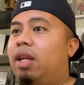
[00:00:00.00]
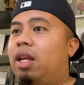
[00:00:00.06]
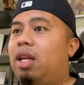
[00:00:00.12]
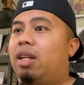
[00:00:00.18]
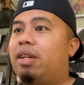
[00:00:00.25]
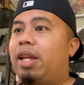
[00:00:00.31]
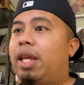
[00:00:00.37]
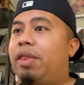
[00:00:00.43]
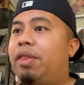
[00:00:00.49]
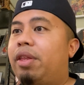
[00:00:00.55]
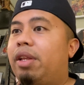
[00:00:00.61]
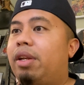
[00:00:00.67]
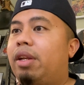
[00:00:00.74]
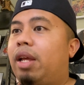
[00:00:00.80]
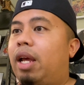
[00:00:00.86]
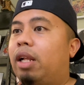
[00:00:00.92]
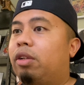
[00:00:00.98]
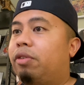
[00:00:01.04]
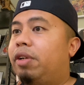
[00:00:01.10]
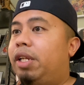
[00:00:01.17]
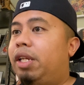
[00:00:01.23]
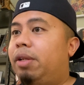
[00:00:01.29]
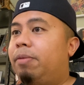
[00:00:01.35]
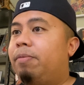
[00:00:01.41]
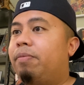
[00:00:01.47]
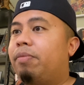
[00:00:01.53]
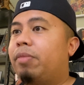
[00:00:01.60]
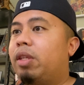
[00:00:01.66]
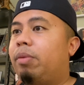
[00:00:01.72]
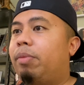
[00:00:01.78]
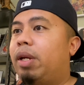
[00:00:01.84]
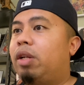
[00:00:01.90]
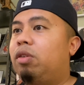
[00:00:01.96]
Nathan Ellery,
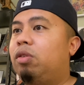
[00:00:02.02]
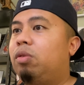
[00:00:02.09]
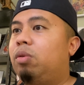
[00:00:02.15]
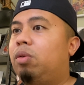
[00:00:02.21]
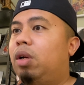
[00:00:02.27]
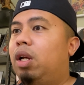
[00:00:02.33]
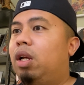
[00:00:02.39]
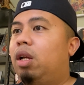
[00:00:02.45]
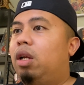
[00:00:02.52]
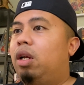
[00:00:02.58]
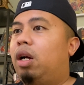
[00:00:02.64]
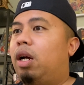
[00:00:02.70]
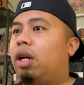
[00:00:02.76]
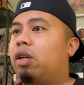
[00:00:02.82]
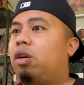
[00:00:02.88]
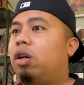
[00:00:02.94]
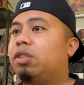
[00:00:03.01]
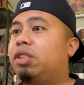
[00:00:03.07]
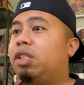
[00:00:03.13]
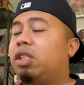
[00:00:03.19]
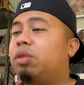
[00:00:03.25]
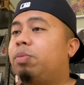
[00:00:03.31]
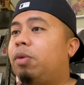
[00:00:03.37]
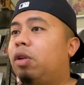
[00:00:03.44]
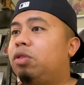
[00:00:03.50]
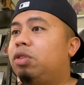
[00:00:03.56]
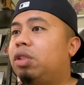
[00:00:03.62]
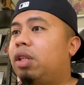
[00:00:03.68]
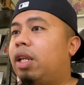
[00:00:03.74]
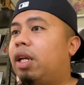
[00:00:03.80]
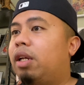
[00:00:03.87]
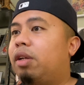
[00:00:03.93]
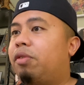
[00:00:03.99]
man who caused the explosion
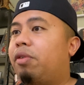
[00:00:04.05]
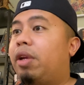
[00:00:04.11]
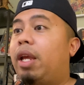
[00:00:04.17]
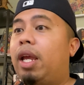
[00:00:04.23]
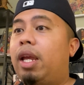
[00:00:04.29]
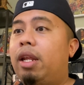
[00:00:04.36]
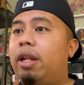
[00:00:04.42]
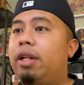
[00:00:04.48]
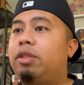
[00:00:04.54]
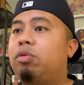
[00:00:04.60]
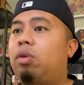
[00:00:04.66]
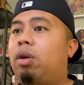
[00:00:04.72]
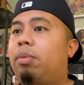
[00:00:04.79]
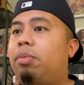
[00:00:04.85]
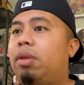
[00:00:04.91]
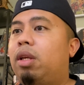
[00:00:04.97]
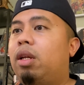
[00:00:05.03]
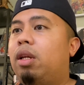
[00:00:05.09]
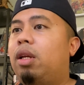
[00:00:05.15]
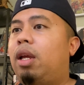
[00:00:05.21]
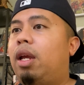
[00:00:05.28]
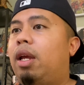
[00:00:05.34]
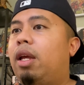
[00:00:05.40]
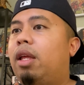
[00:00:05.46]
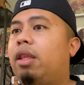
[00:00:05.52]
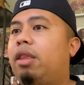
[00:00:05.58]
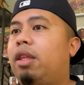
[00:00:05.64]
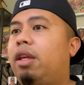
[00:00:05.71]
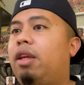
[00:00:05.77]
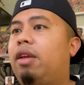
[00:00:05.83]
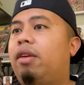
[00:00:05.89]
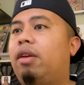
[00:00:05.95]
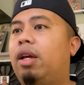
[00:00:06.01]
that created Swamp Thing,
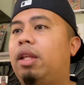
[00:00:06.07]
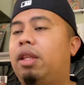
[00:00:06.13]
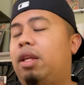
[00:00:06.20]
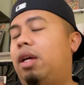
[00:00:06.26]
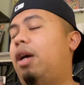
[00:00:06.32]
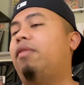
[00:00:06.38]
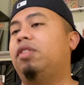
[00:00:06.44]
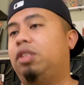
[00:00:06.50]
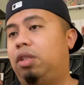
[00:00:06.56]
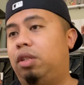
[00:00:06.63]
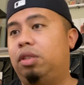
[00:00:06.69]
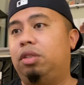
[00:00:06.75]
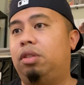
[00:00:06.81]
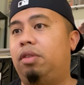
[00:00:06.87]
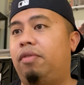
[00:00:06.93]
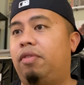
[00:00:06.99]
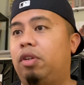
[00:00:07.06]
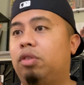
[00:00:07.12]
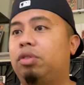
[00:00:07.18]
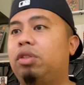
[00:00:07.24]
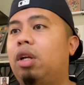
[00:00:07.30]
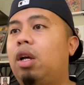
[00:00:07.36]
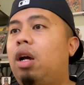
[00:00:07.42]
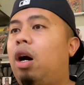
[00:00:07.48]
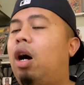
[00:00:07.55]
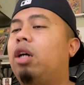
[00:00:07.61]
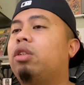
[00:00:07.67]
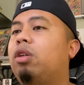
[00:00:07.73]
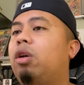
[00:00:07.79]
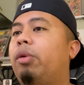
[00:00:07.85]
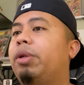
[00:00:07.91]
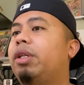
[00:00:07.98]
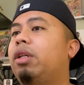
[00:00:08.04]
and obviously this is the first
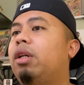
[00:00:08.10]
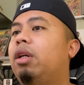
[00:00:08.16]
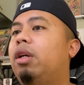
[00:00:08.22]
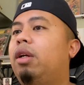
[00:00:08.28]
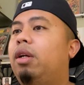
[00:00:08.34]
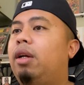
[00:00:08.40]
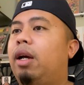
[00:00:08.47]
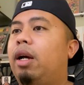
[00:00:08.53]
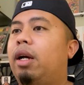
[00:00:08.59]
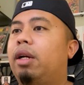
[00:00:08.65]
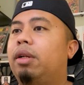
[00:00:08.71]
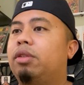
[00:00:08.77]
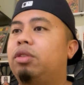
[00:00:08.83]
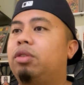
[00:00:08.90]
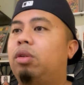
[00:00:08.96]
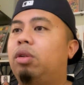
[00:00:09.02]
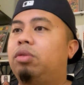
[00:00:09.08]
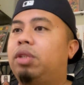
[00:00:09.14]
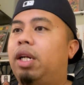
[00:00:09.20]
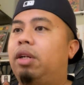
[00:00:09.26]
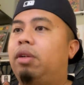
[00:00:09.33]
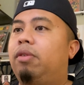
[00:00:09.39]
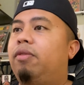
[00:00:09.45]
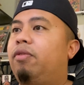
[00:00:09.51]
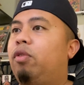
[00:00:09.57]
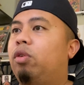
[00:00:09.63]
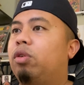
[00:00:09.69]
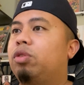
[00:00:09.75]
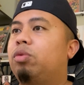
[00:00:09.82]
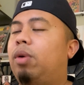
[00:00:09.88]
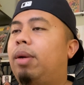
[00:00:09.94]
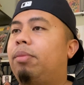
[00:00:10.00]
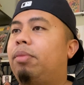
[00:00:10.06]
ongoing solo title for
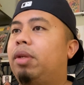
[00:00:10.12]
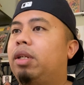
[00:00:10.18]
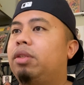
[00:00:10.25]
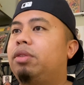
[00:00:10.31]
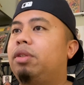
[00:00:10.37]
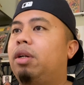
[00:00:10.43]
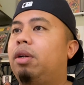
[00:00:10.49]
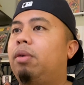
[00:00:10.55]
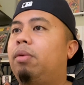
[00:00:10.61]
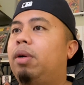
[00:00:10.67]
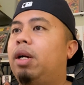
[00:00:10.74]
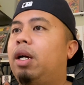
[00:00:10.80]
Swamp Thing. So